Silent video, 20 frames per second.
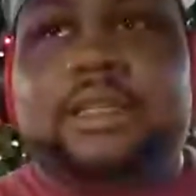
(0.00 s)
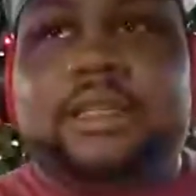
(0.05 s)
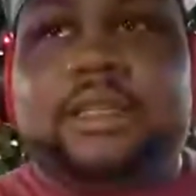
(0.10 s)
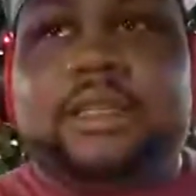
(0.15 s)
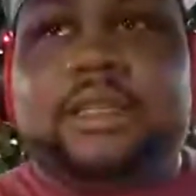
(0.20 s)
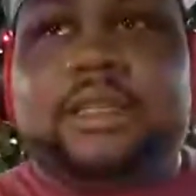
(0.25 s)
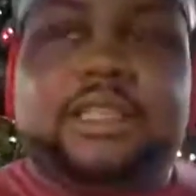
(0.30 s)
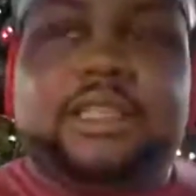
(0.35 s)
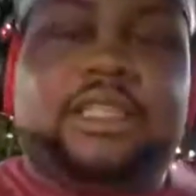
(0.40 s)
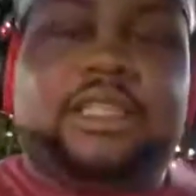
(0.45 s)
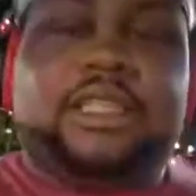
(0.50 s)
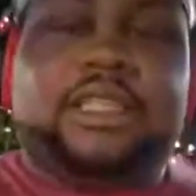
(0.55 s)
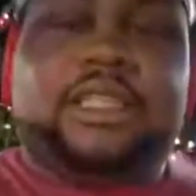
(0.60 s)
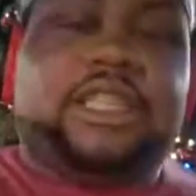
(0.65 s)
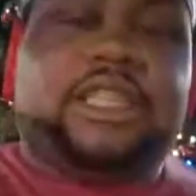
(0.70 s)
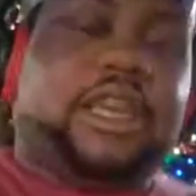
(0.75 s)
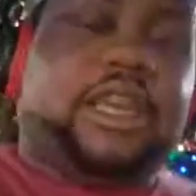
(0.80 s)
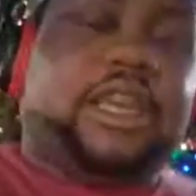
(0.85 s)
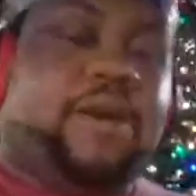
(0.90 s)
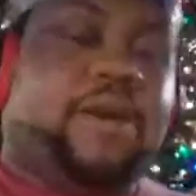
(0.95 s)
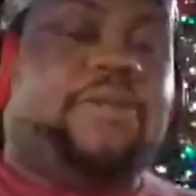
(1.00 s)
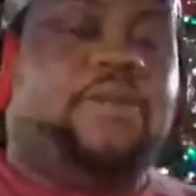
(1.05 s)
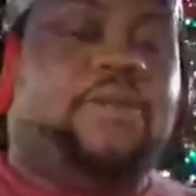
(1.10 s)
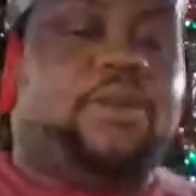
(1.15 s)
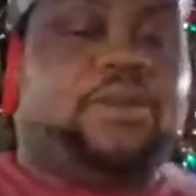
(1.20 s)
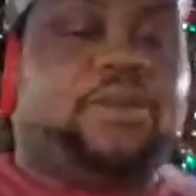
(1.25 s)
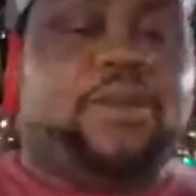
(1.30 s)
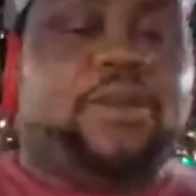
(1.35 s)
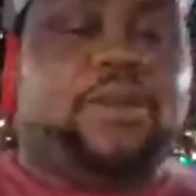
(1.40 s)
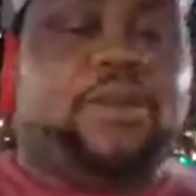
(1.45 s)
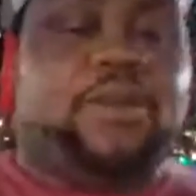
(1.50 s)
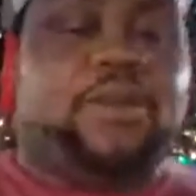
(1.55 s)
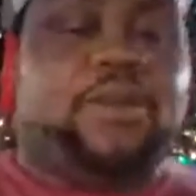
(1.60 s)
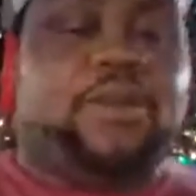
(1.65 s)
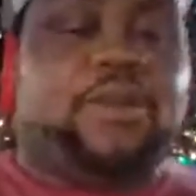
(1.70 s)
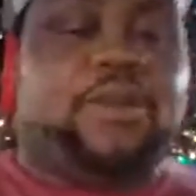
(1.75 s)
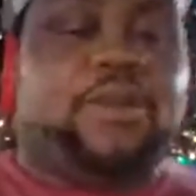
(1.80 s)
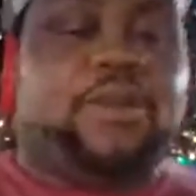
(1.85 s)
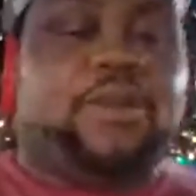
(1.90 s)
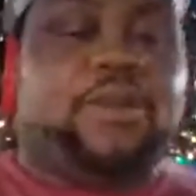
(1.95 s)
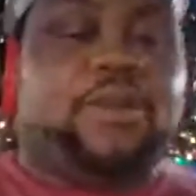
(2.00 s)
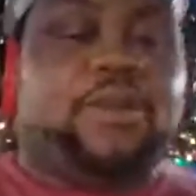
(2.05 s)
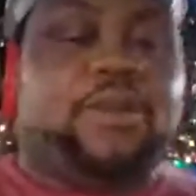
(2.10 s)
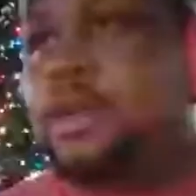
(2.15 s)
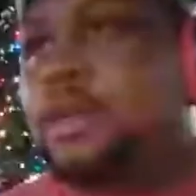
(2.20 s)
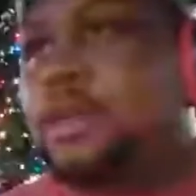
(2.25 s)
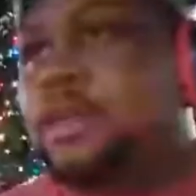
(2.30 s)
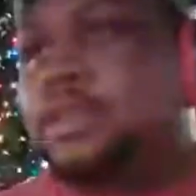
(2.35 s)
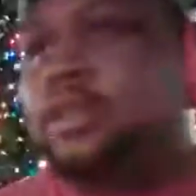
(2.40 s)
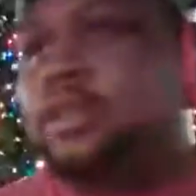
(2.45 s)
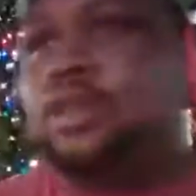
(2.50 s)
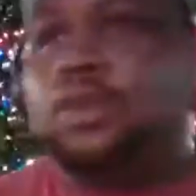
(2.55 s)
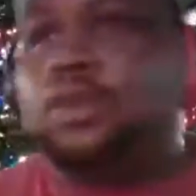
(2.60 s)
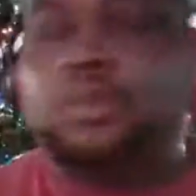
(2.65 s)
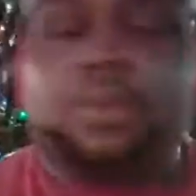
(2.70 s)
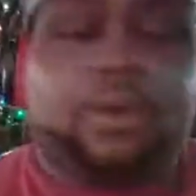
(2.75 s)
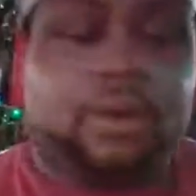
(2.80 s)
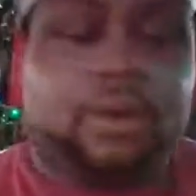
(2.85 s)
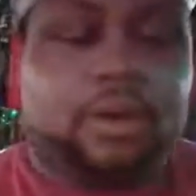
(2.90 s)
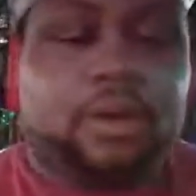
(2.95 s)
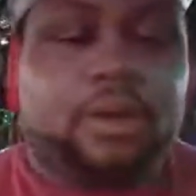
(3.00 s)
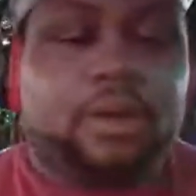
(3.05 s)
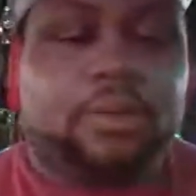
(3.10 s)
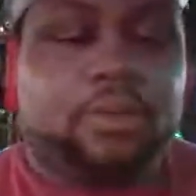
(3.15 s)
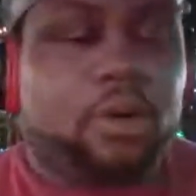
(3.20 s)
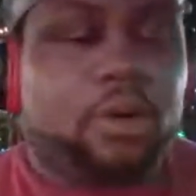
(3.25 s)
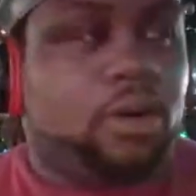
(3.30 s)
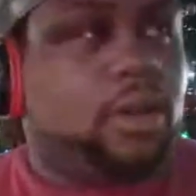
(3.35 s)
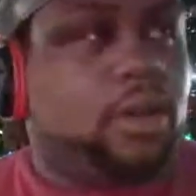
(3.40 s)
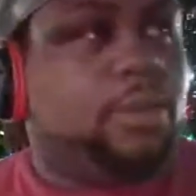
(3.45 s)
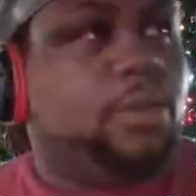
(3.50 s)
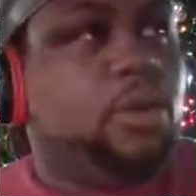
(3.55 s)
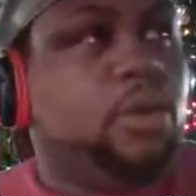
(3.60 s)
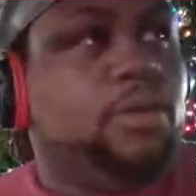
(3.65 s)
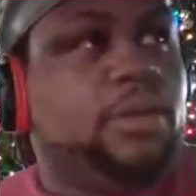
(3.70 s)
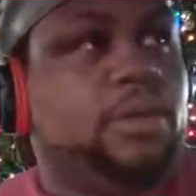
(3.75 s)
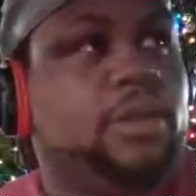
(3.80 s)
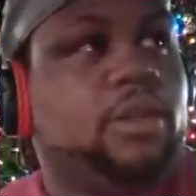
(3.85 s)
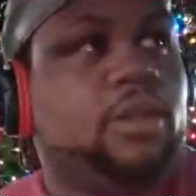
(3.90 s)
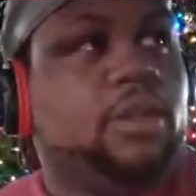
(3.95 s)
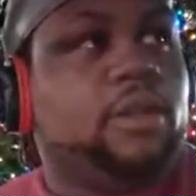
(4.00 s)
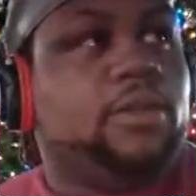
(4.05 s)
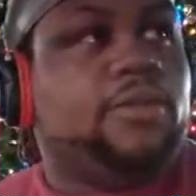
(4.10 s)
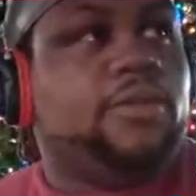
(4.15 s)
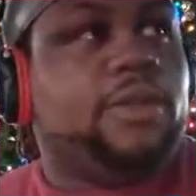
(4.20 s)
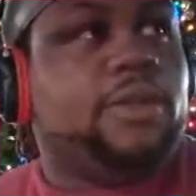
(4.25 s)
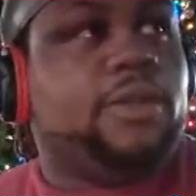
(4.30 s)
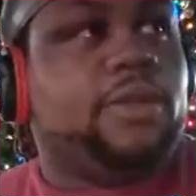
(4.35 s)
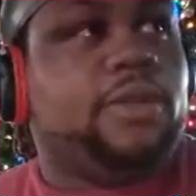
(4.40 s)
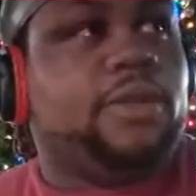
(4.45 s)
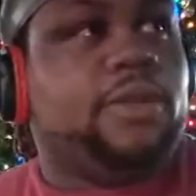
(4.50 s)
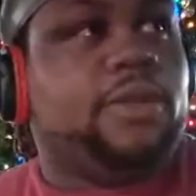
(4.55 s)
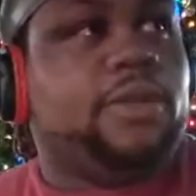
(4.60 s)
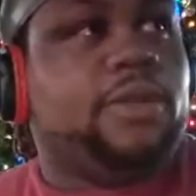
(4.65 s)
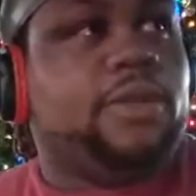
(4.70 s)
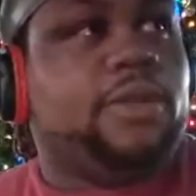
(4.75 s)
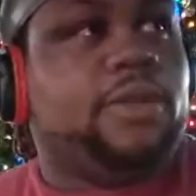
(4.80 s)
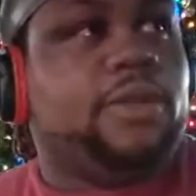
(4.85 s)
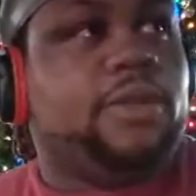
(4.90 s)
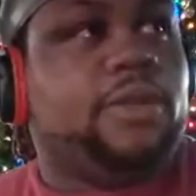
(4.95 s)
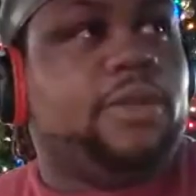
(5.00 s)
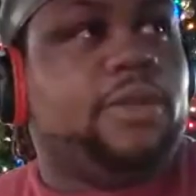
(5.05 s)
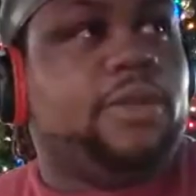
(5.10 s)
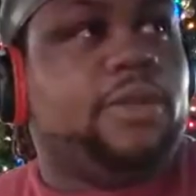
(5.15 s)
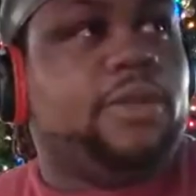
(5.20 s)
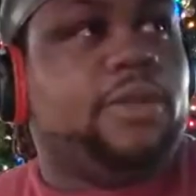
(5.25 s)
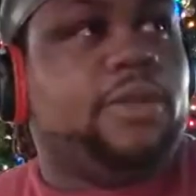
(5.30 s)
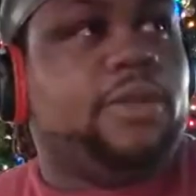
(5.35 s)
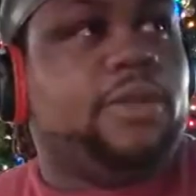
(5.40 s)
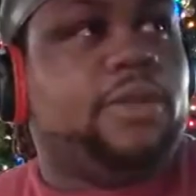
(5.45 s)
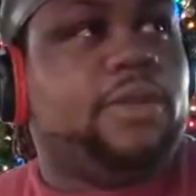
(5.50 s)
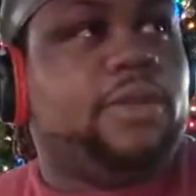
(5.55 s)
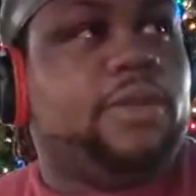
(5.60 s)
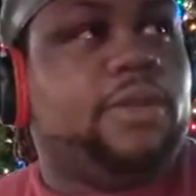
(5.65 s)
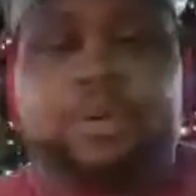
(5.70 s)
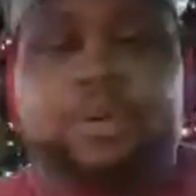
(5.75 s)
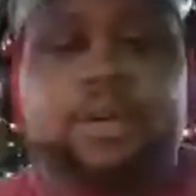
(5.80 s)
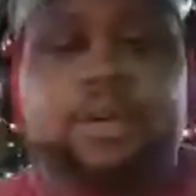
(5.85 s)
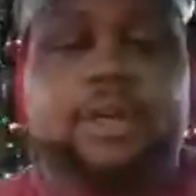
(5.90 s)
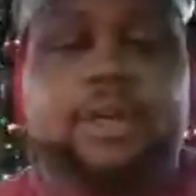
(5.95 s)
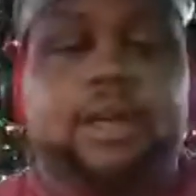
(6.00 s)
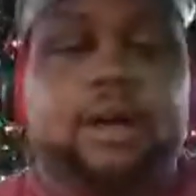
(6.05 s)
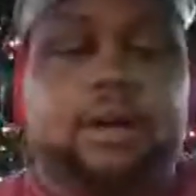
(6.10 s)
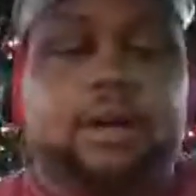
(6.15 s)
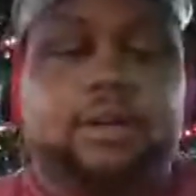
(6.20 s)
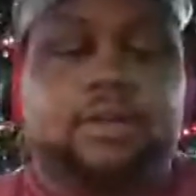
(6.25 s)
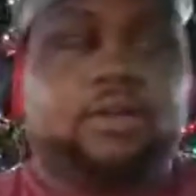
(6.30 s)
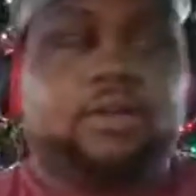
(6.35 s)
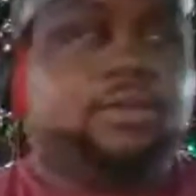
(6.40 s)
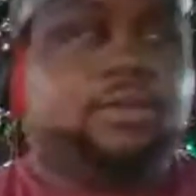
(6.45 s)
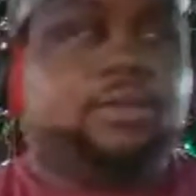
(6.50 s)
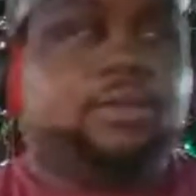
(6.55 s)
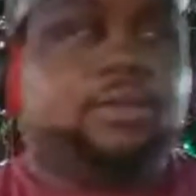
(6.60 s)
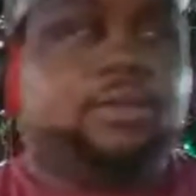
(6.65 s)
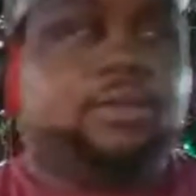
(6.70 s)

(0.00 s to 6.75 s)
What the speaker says: this January for Dragon Ball Super, the Broly movie. So look for that on Facebook. And I'll also be